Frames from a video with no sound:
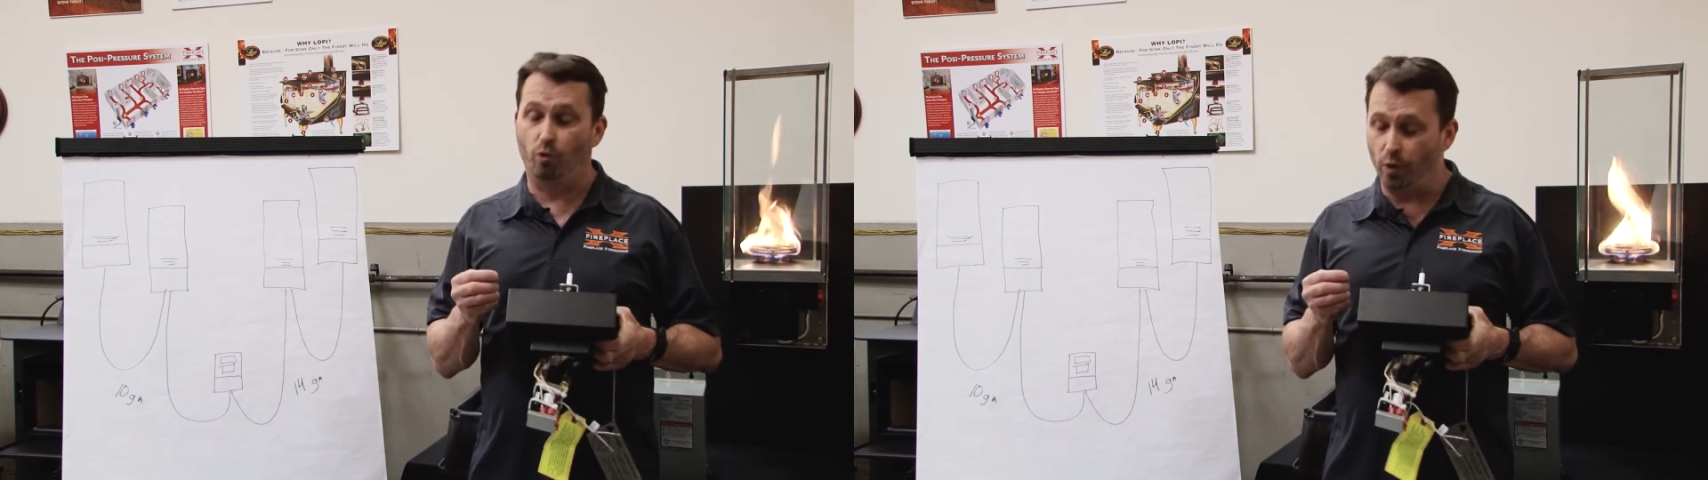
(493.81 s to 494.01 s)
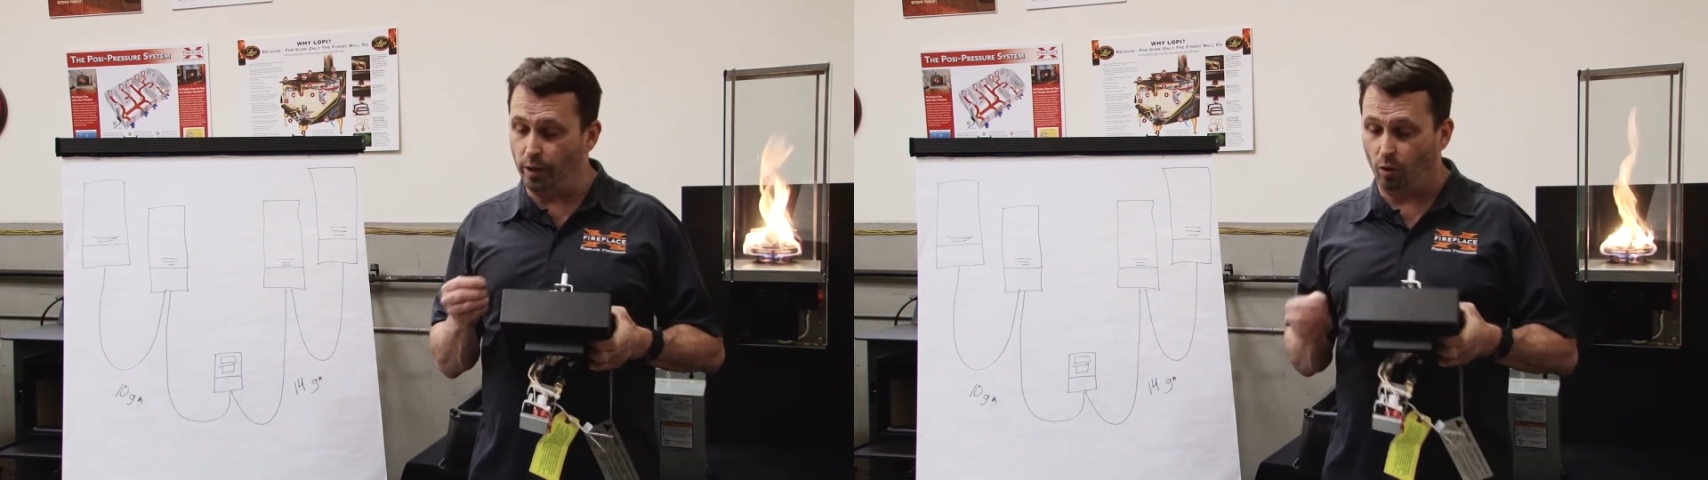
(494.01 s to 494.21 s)

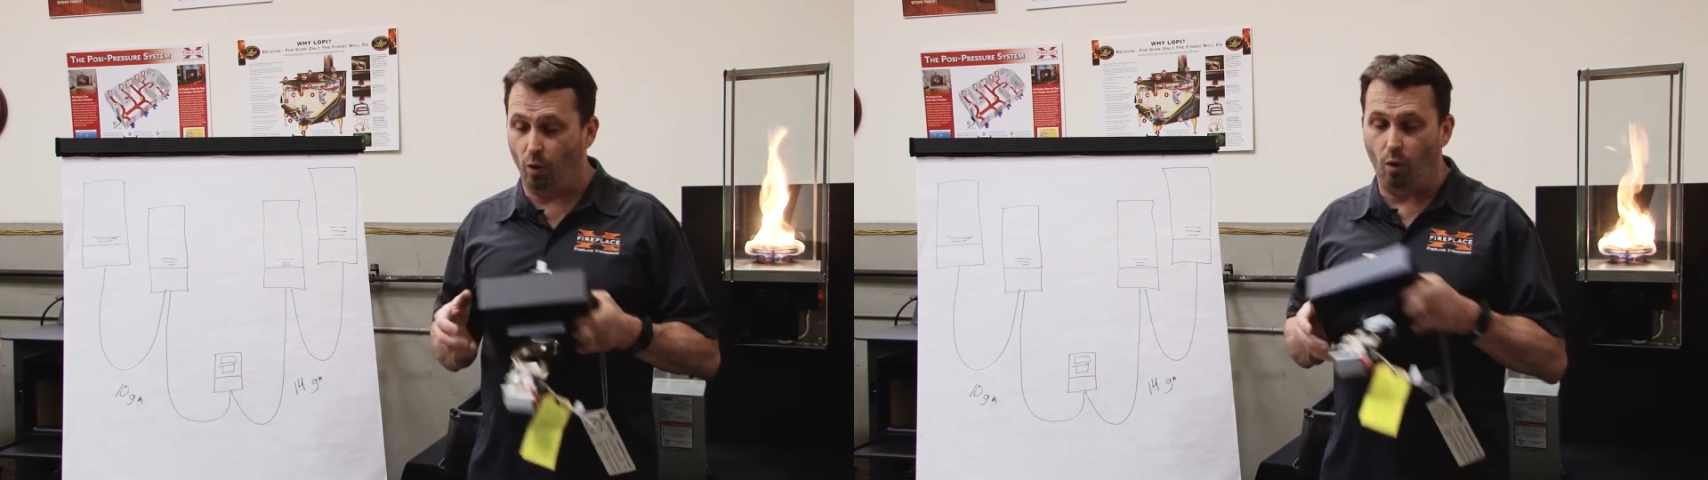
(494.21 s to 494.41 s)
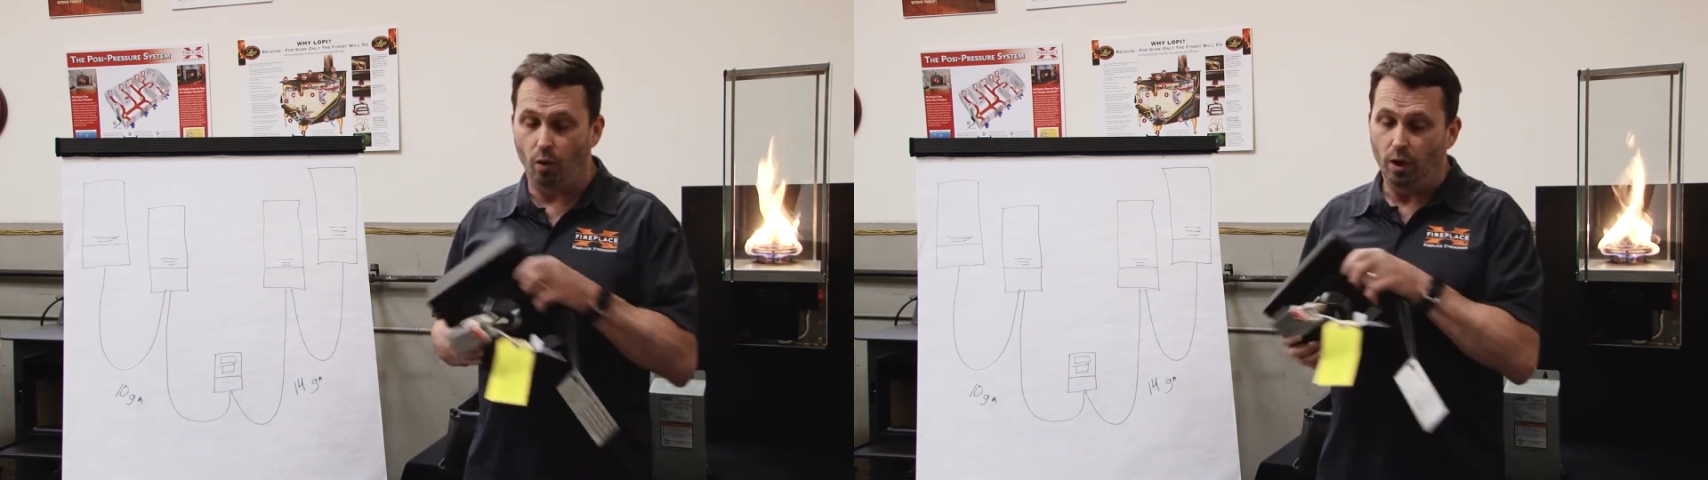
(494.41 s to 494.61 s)

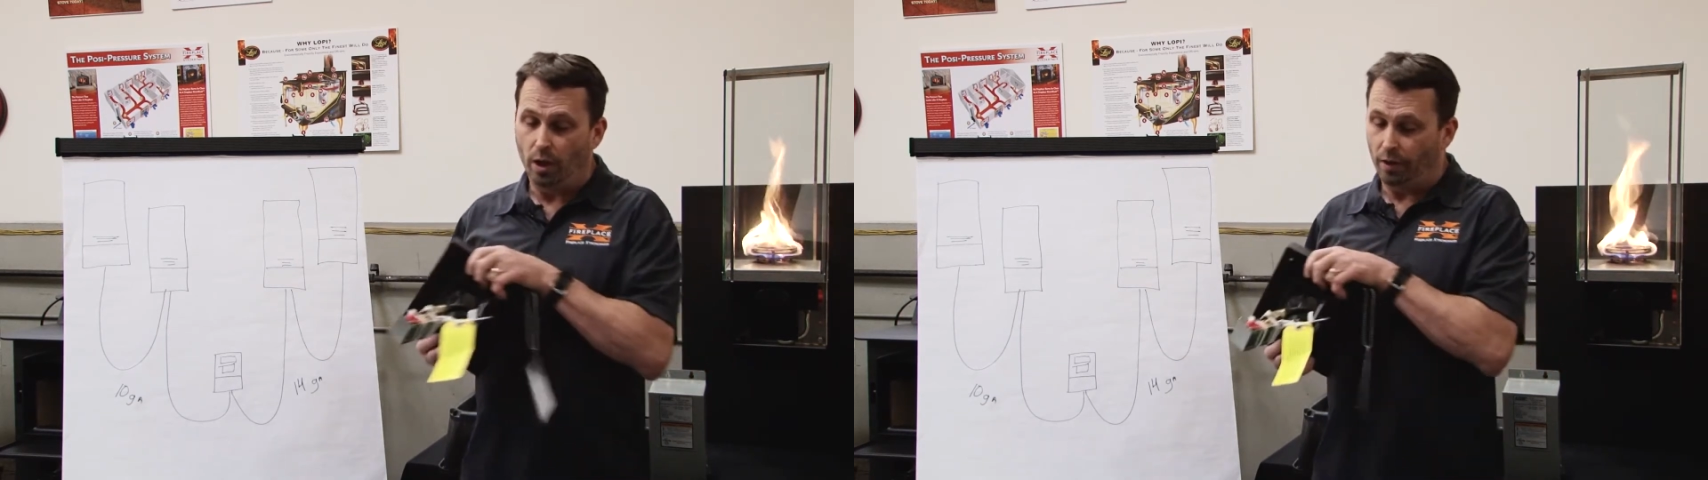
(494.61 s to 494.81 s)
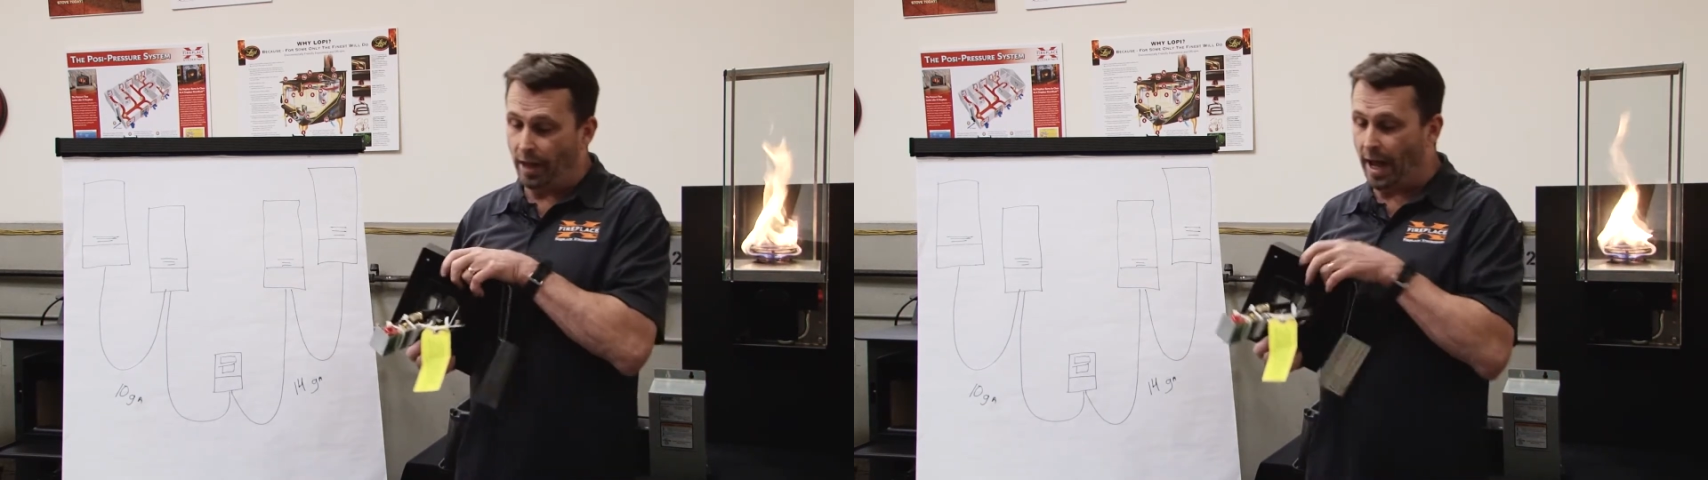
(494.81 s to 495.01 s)
critical
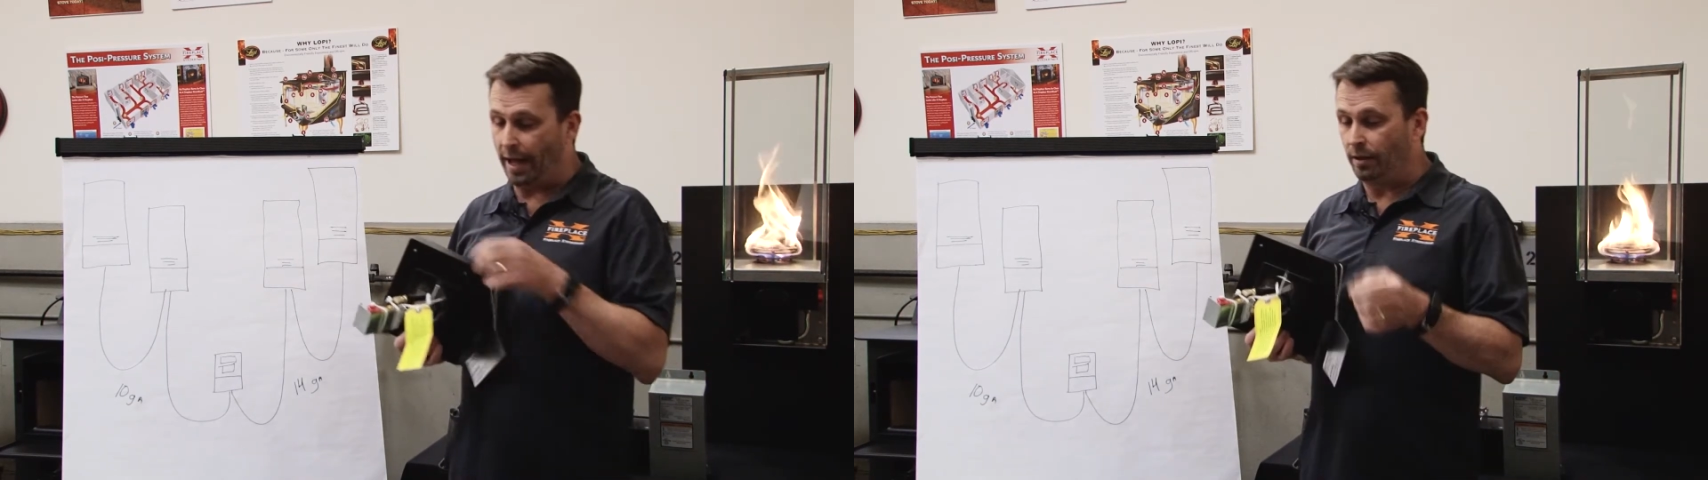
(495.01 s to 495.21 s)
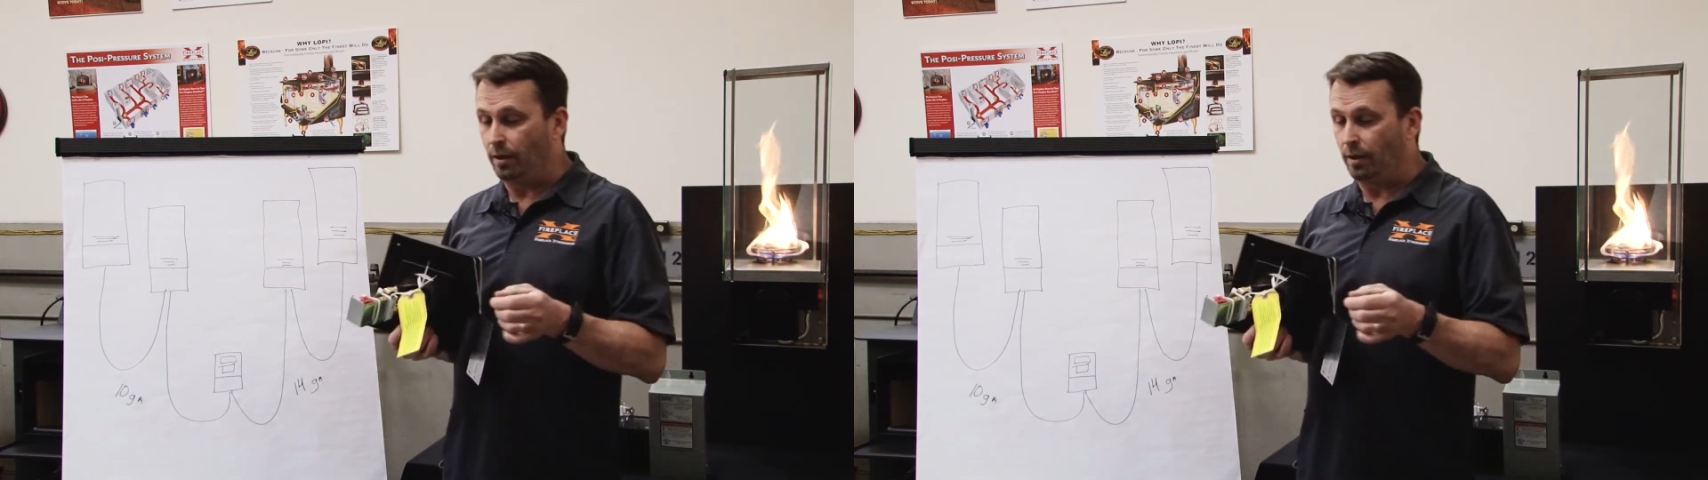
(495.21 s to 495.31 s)
that